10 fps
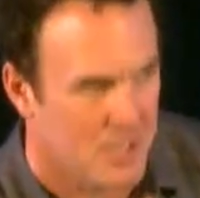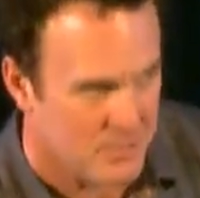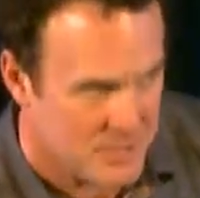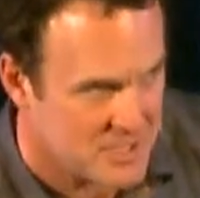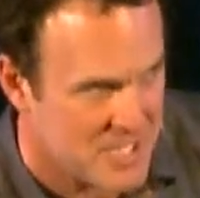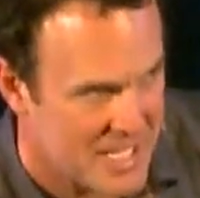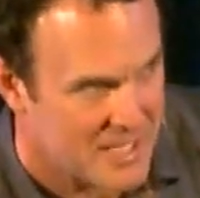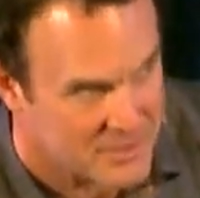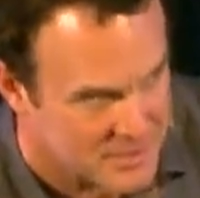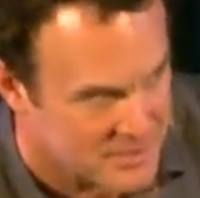of his
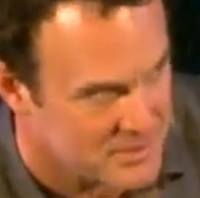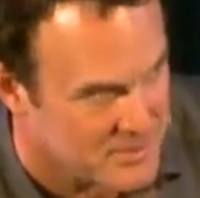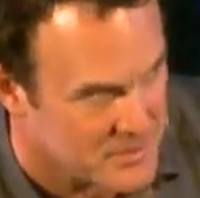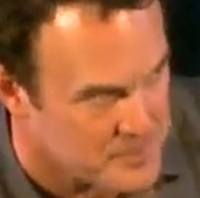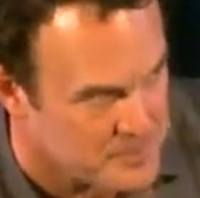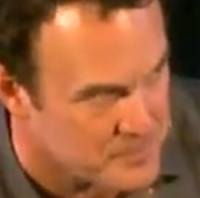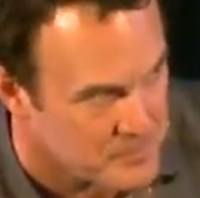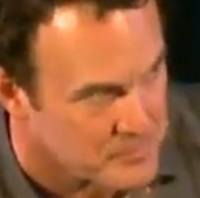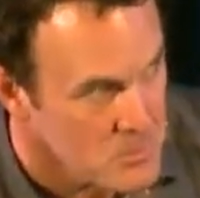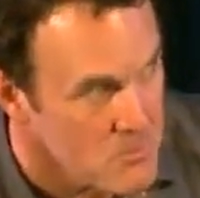hand?
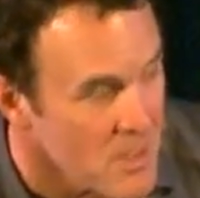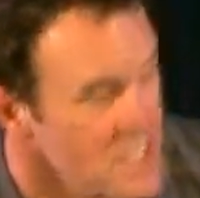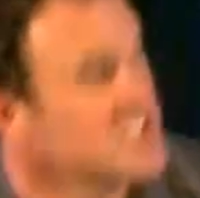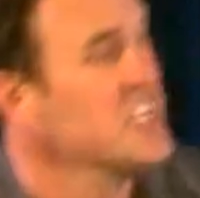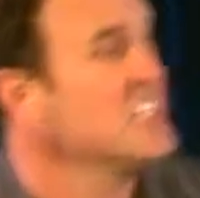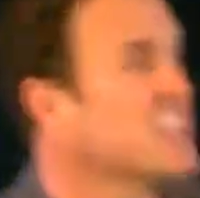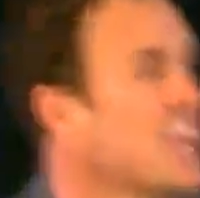It says